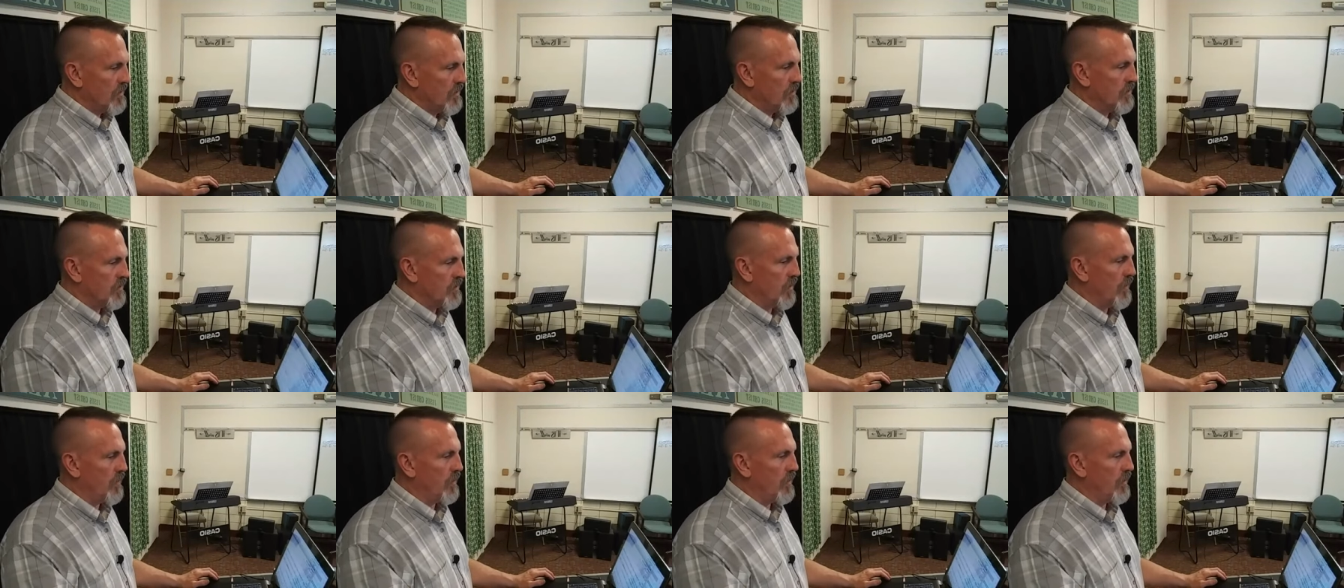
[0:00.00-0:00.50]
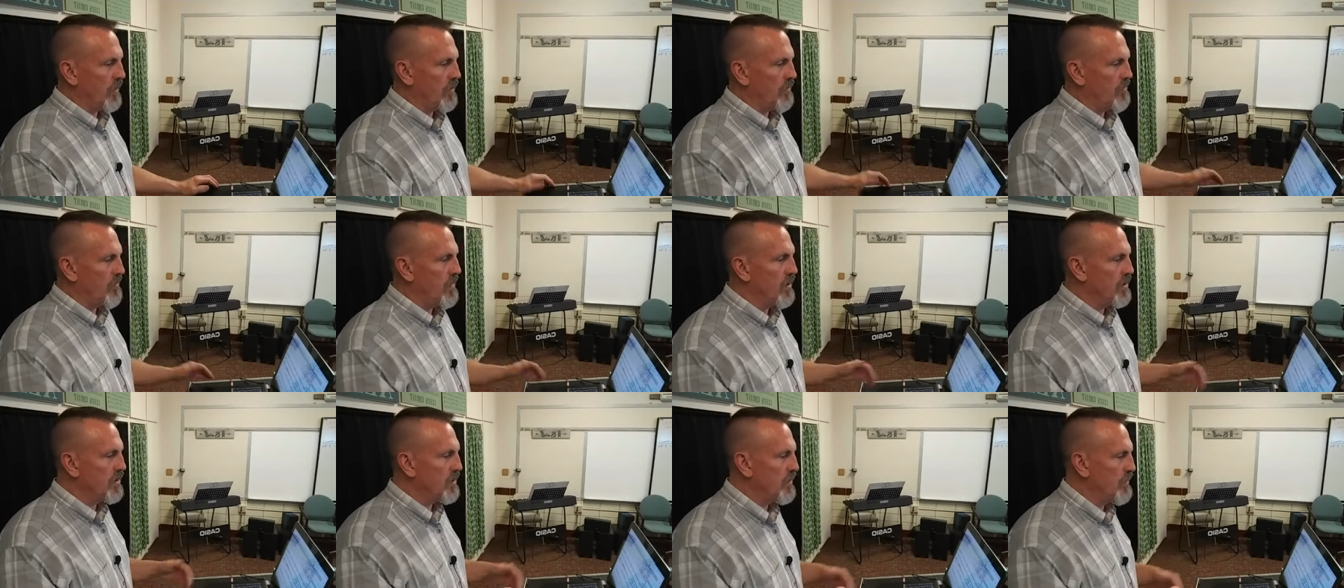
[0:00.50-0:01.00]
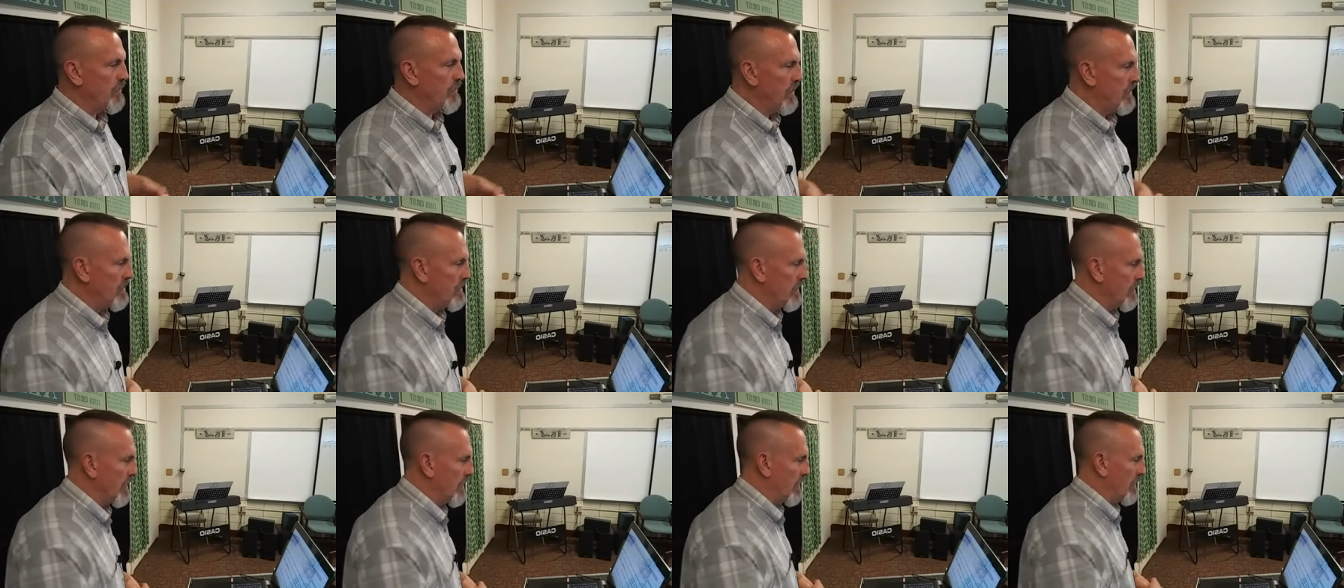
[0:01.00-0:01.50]
So it must be
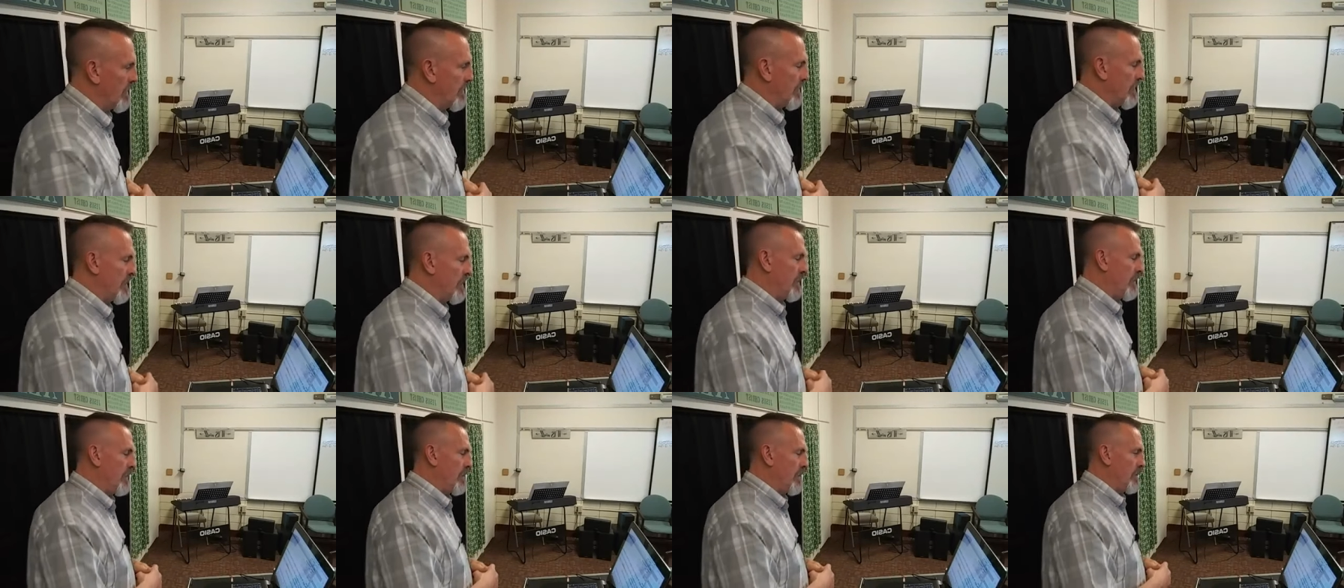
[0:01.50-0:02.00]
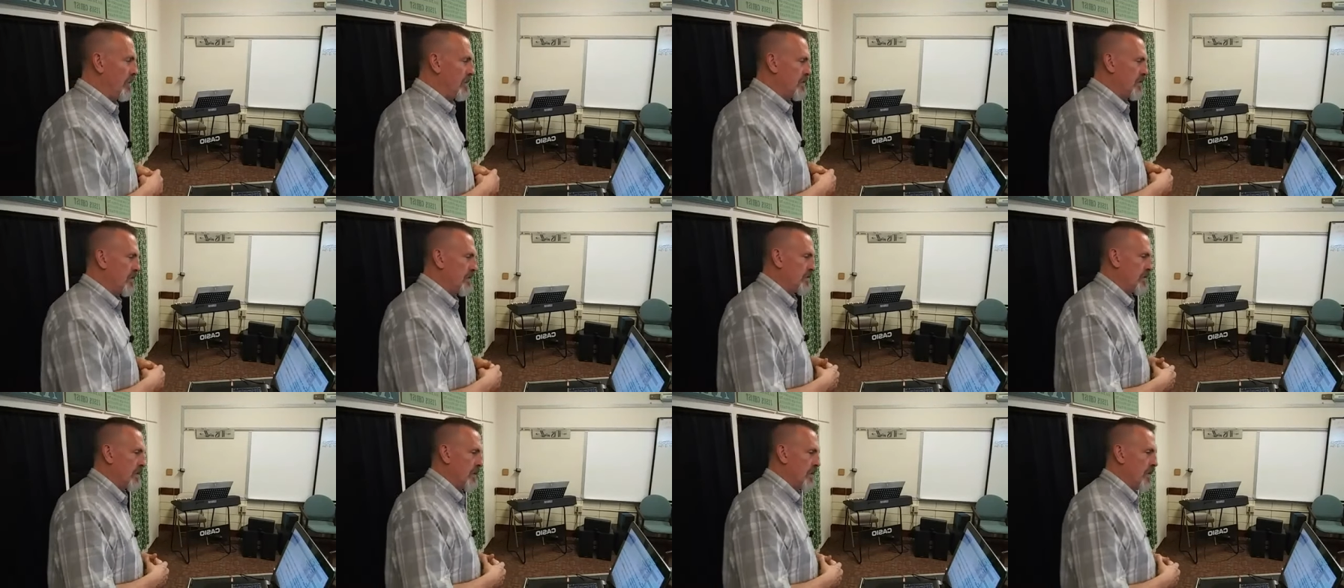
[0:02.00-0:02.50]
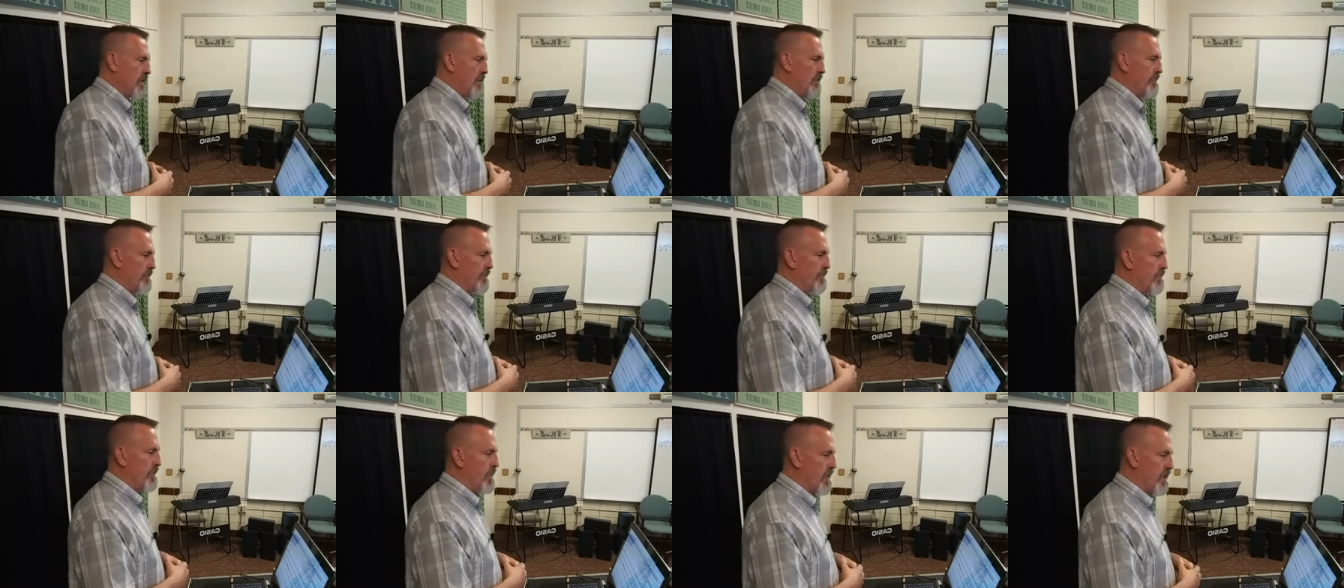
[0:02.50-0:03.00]
done. And this is
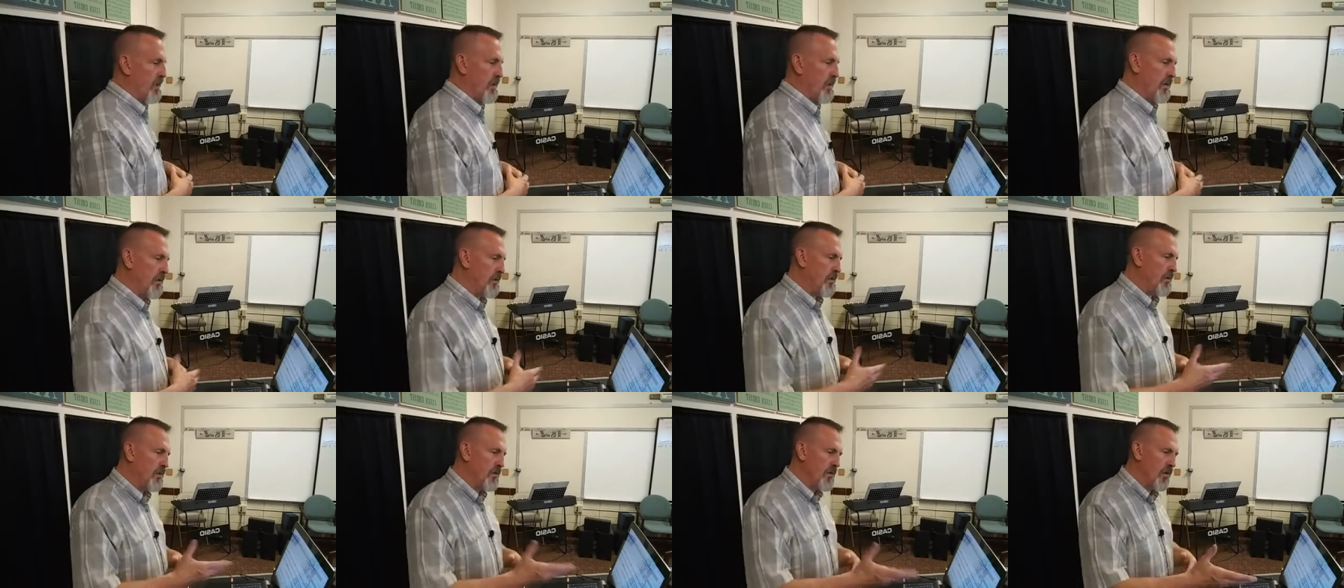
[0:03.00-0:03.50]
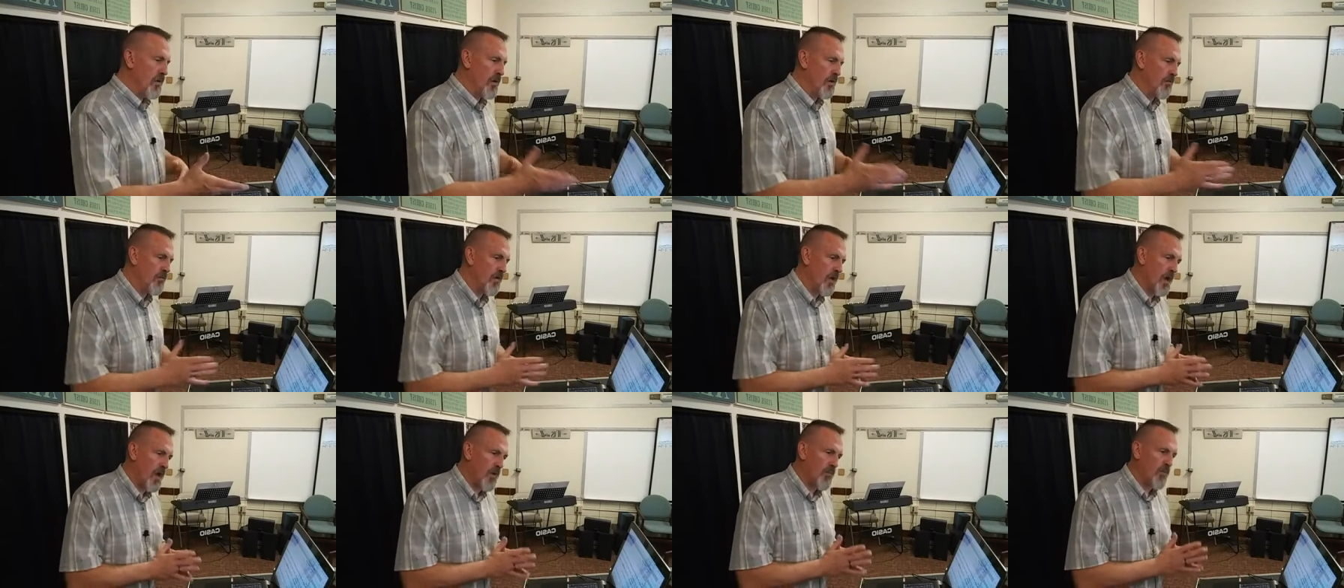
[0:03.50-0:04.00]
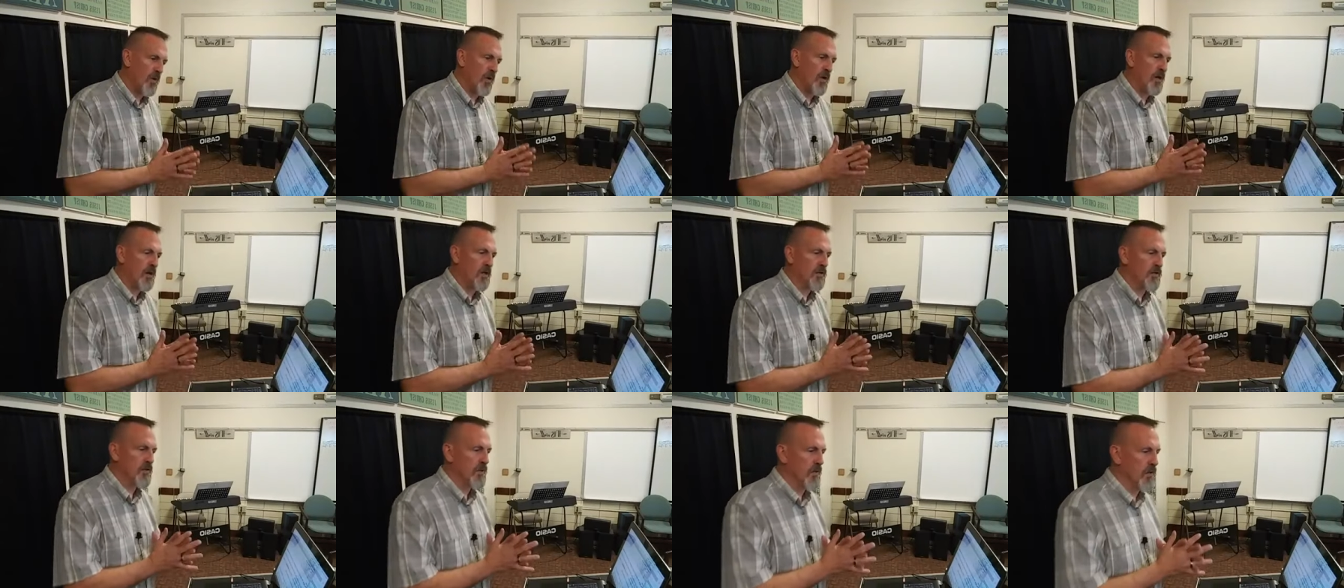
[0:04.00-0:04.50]
a, you know, I've
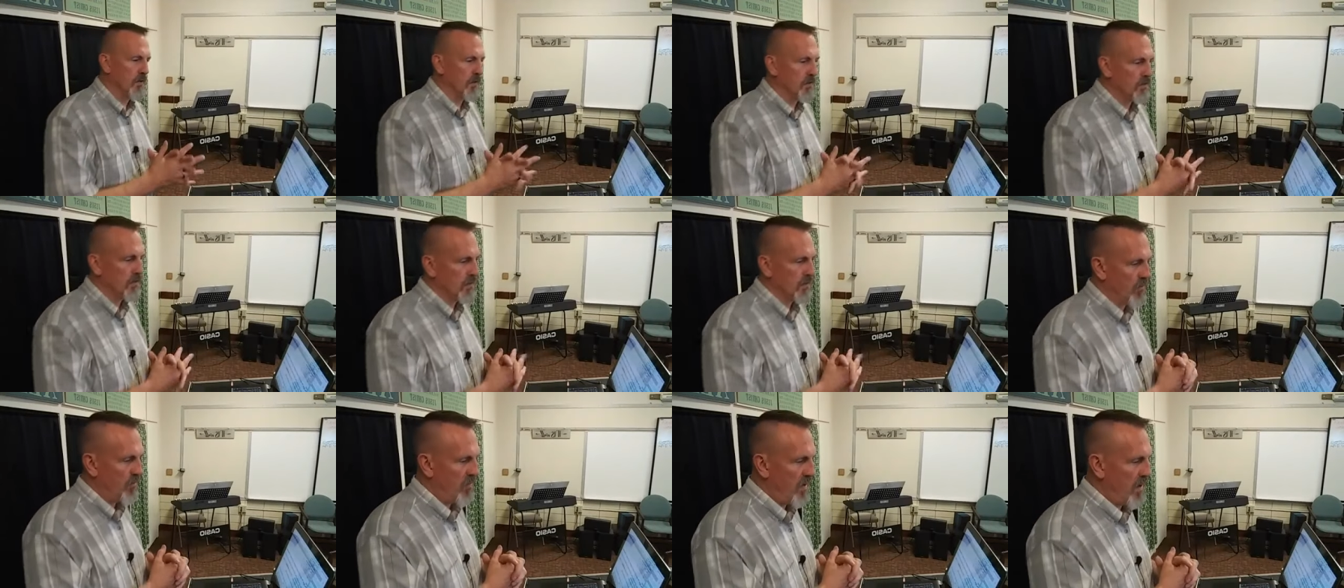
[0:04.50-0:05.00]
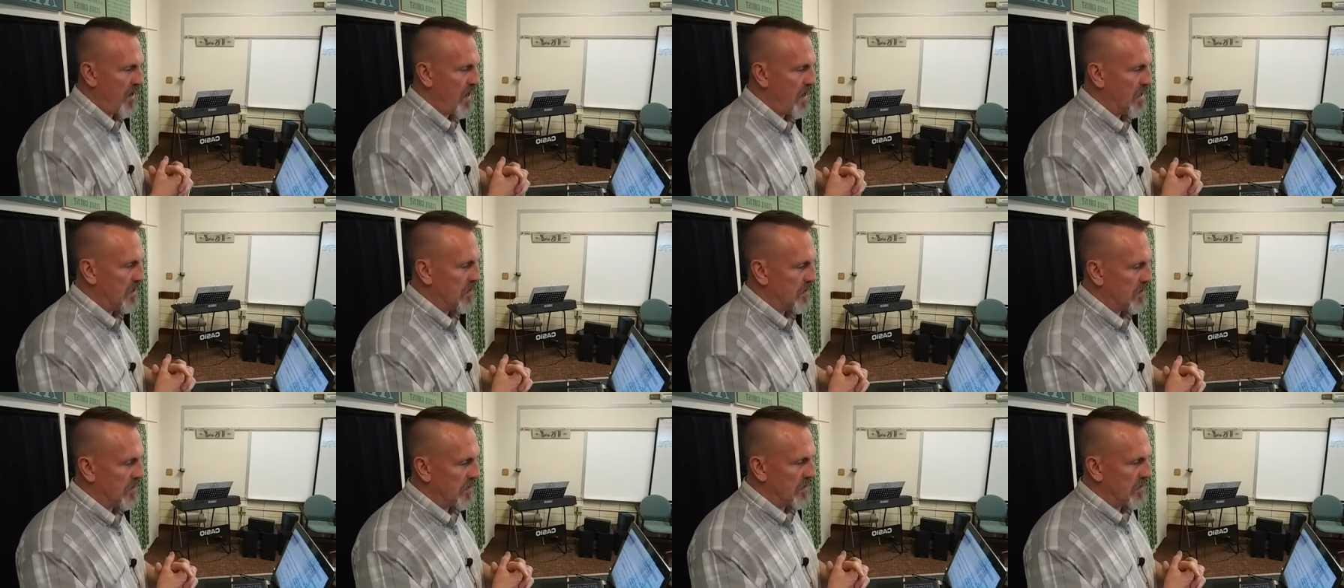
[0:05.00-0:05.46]
capitalized on this in the past.